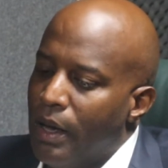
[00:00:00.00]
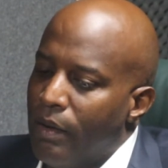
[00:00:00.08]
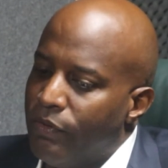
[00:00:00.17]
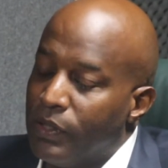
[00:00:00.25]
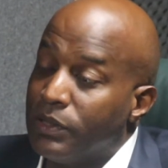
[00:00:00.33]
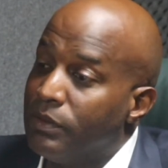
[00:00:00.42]

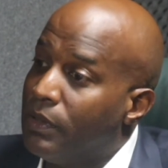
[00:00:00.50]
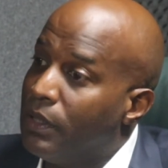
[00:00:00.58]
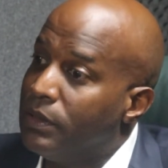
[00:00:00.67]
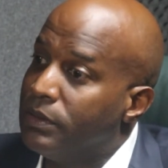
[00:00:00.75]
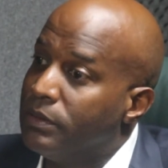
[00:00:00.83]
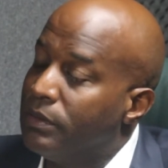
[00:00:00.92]
First of
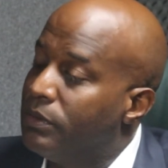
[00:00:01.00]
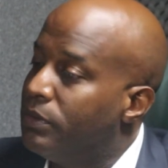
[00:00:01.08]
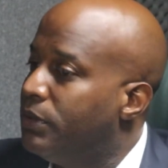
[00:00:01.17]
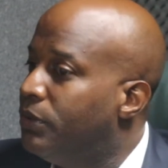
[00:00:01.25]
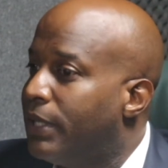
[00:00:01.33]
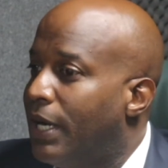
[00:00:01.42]
all,
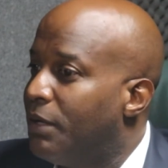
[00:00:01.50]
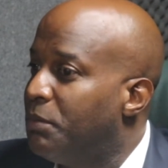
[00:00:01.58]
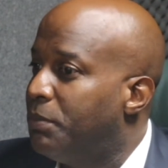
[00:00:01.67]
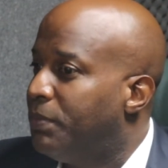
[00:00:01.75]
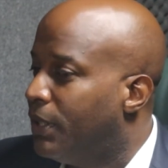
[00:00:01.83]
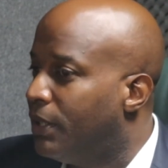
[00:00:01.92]
you can't
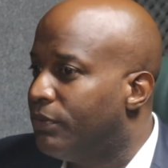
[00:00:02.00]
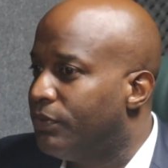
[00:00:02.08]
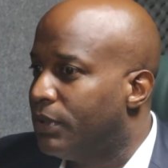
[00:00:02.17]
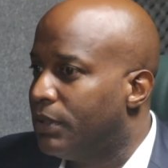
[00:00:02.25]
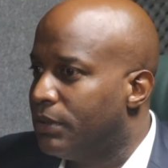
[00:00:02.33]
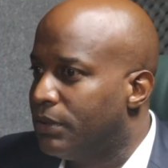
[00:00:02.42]
be paid
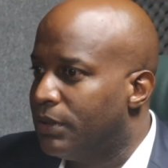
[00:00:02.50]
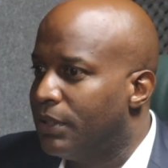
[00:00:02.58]
for this.